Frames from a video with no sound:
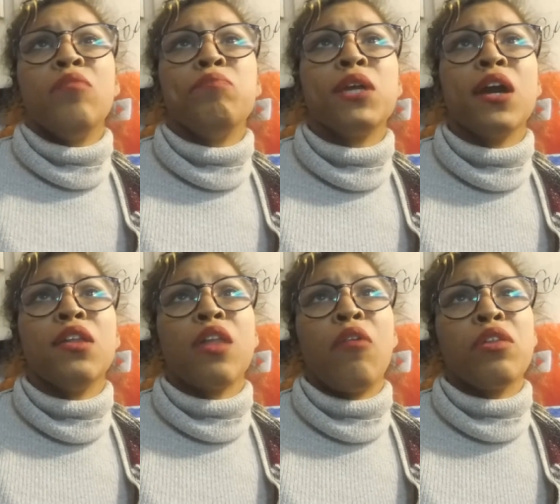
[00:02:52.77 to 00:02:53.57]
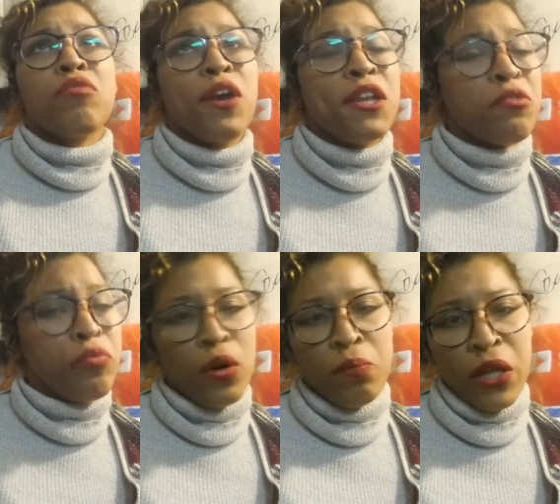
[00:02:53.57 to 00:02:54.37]
because I was waiting
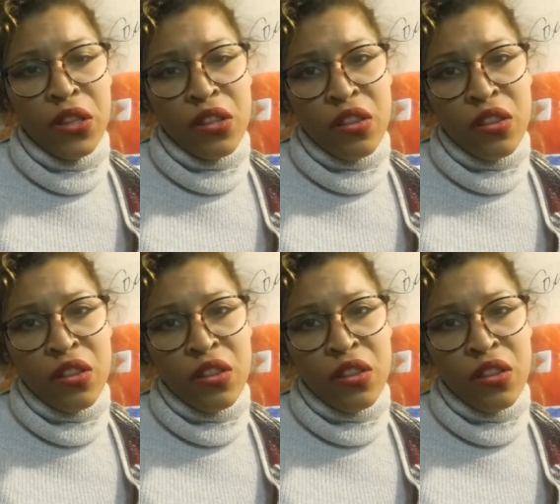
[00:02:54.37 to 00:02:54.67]
for a place